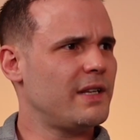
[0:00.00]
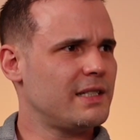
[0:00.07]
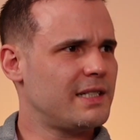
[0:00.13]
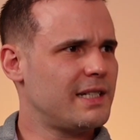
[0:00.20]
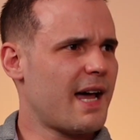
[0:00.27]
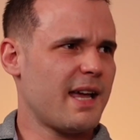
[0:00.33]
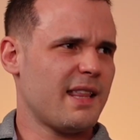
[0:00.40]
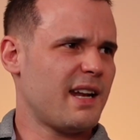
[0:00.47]
in
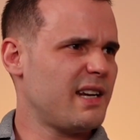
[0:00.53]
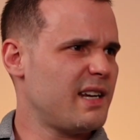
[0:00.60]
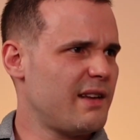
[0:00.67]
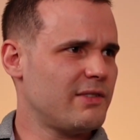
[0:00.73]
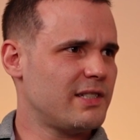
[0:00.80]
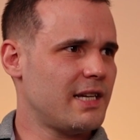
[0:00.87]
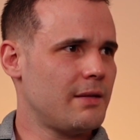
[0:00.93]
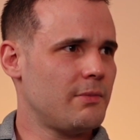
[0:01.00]
today. They didn't
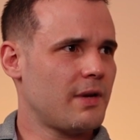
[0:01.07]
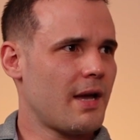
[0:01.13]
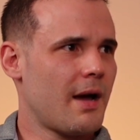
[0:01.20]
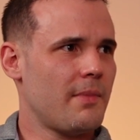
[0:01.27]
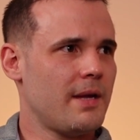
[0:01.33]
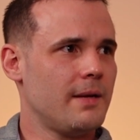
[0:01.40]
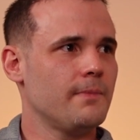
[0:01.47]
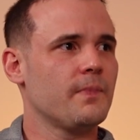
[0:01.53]
even see them
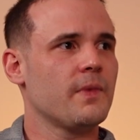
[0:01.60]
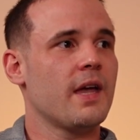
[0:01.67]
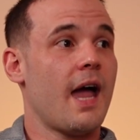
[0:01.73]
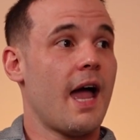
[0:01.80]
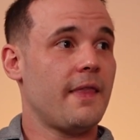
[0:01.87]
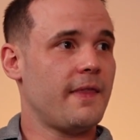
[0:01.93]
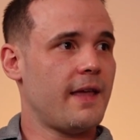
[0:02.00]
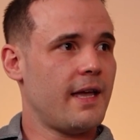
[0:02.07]
come in.
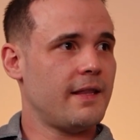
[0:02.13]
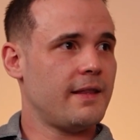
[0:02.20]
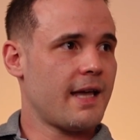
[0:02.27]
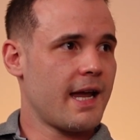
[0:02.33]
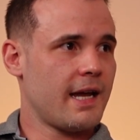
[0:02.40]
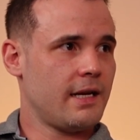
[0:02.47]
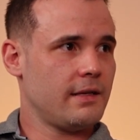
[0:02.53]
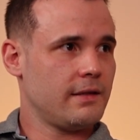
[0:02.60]
And
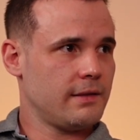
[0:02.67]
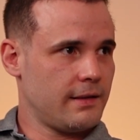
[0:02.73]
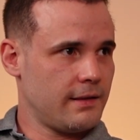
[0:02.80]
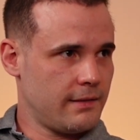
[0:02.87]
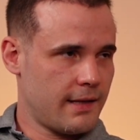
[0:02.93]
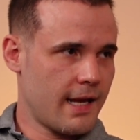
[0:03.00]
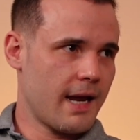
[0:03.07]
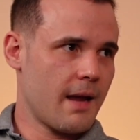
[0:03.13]

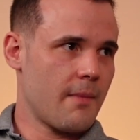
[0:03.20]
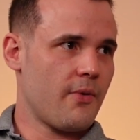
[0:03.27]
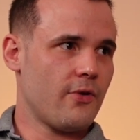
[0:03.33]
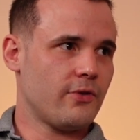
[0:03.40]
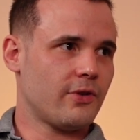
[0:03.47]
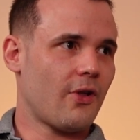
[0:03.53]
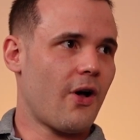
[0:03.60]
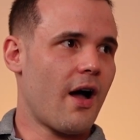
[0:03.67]
they get
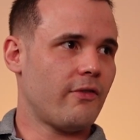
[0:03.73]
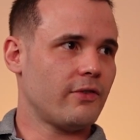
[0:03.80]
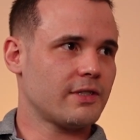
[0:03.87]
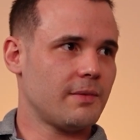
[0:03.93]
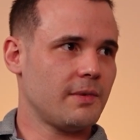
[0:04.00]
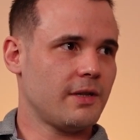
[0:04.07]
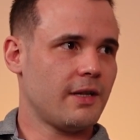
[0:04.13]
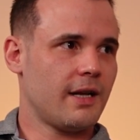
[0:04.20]
burnt alive or
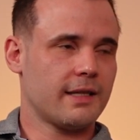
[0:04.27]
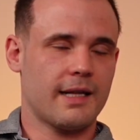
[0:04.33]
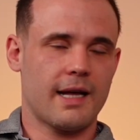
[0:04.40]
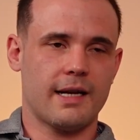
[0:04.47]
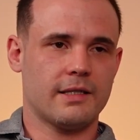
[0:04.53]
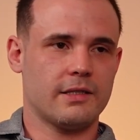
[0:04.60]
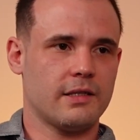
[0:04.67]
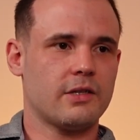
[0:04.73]
something like
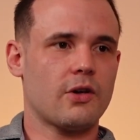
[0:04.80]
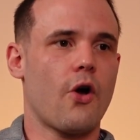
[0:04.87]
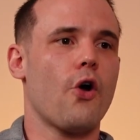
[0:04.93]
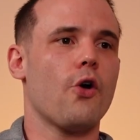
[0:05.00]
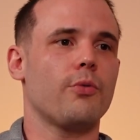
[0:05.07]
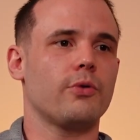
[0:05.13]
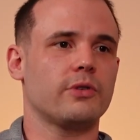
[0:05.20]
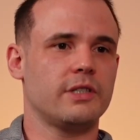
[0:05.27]
that. It's a
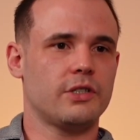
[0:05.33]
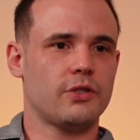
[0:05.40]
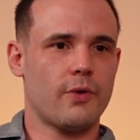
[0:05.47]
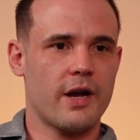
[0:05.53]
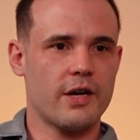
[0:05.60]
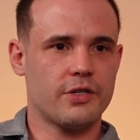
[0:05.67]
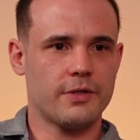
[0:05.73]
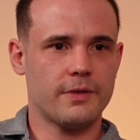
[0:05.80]
horrible
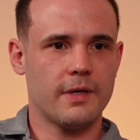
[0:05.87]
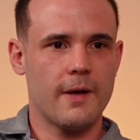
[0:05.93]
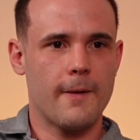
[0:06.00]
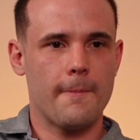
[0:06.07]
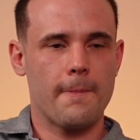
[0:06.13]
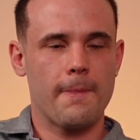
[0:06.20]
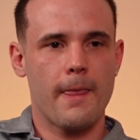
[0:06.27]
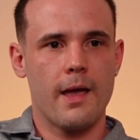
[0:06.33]
situation.
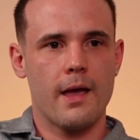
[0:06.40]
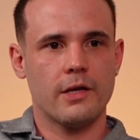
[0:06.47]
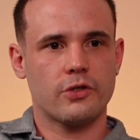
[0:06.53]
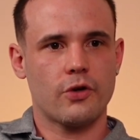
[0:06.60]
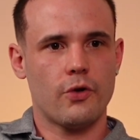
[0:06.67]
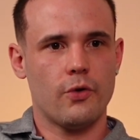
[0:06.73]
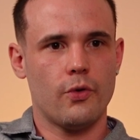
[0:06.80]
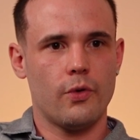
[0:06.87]

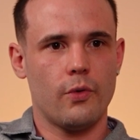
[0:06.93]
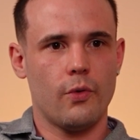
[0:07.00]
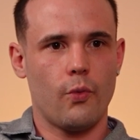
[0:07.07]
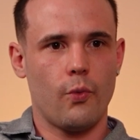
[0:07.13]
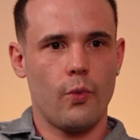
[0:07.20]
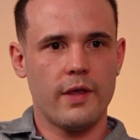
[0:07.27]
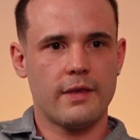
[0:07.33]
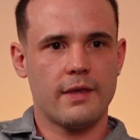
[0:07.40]
So
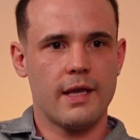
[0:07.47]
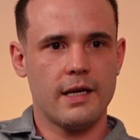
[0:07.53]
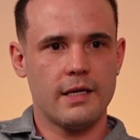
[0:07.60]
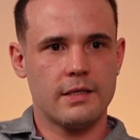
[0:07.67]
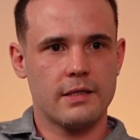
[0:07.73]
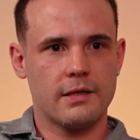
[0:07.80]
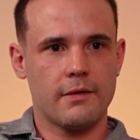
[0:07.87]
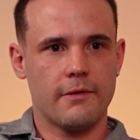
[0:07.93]
with
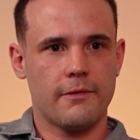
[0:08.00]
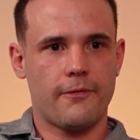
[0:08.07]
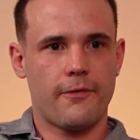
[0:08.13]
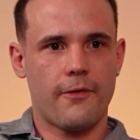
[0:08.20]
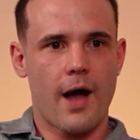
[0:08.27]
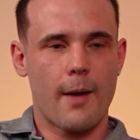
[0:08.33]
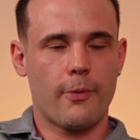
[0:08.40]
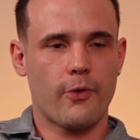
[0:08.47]
these
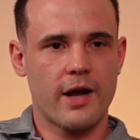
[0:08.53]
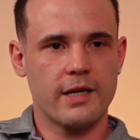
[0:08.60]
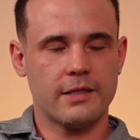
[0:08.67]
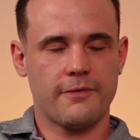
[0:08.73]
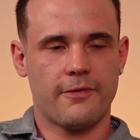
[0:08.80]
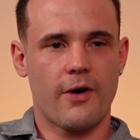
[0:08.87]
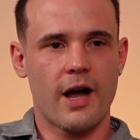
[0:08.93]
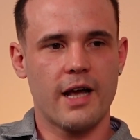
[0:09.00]
upgrades
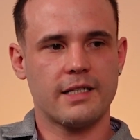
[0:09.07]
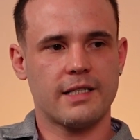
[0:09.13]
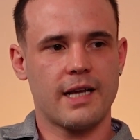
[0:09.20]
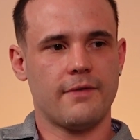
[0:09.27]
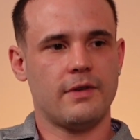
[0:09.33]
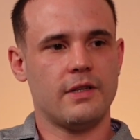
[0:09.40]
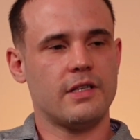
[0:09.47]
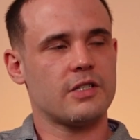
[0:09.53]
in fire
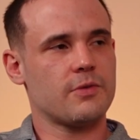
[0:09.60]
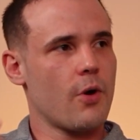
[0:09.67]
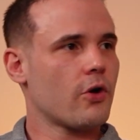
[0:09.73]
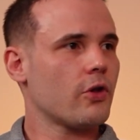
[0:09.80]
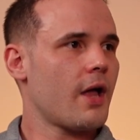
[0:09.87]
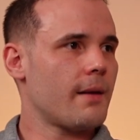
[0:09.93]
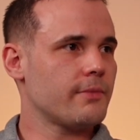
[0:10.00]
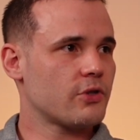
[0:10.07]
safety, the smoke
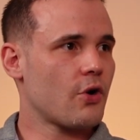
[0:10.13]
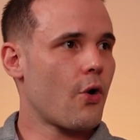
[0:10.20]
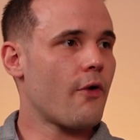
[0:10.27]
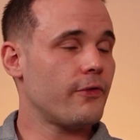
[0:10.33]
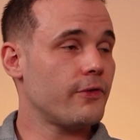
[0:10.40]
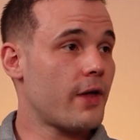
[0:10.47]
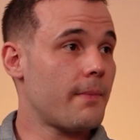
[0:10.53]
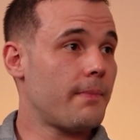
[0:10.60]
alarms go
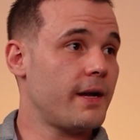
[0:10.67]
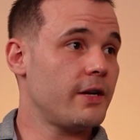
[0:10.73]
off in that